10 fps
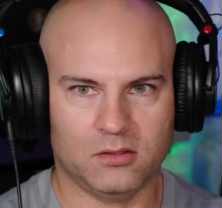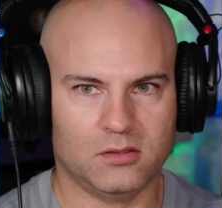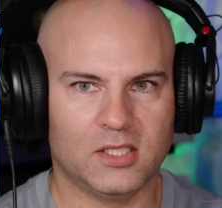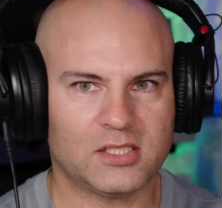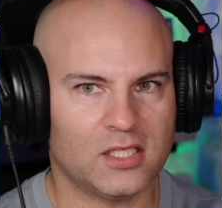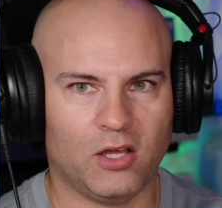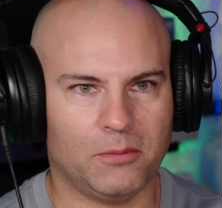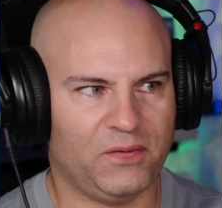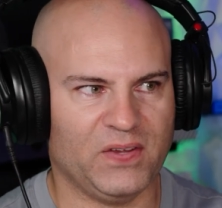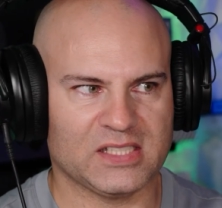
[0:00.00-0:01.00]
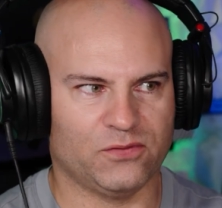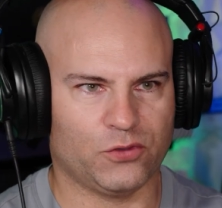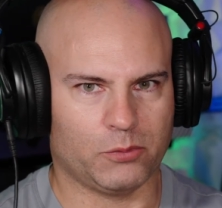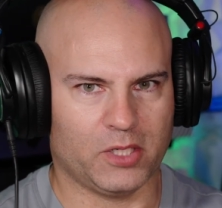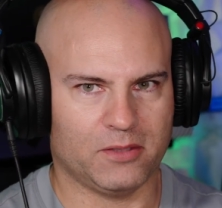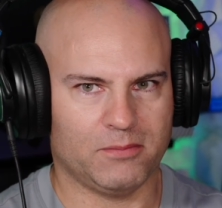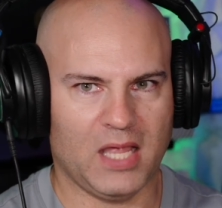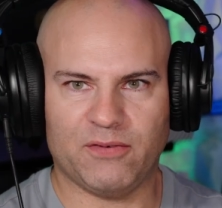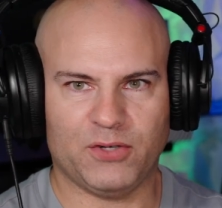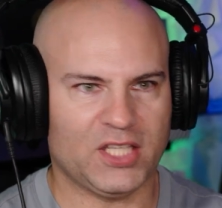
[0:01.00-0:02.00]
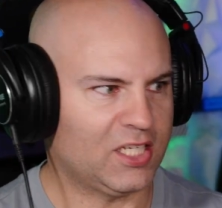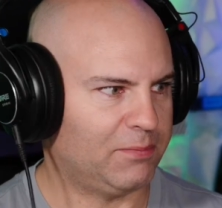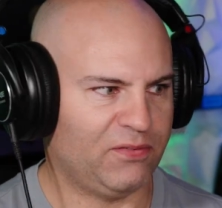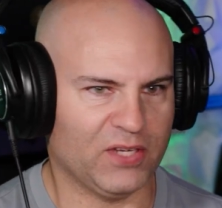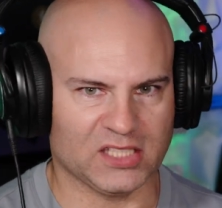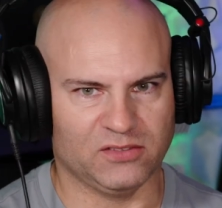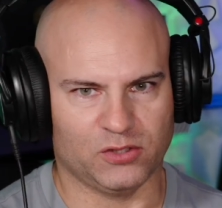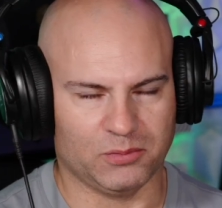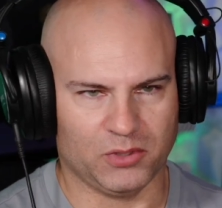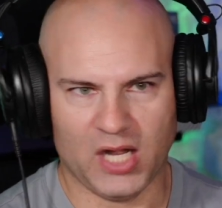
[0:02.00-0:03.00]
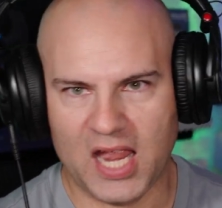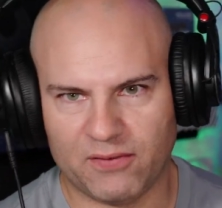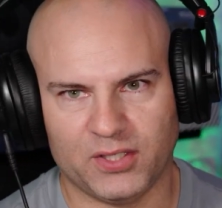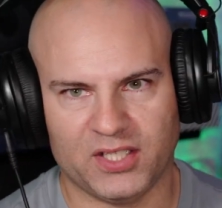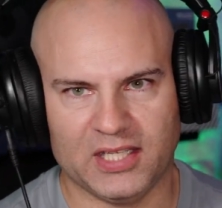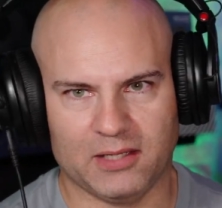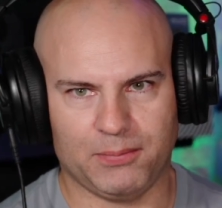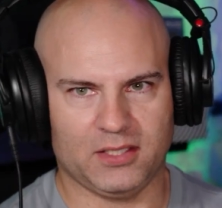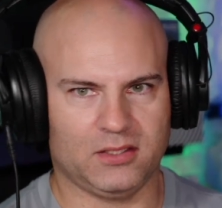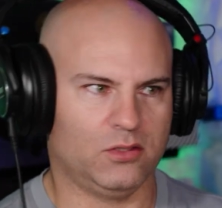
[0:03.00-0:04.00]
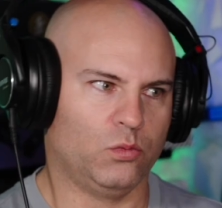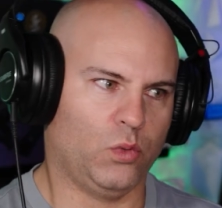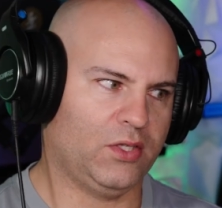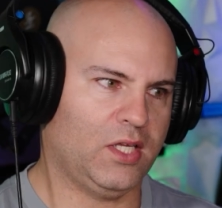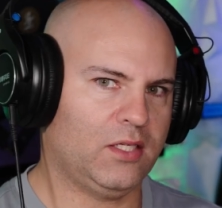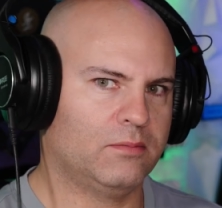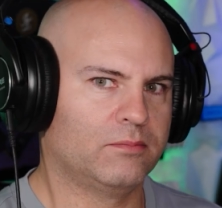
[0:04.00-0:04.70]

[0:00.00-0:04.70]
This can all be fixed in firmware. Everything can be fixed in firmware. Everything. But will they?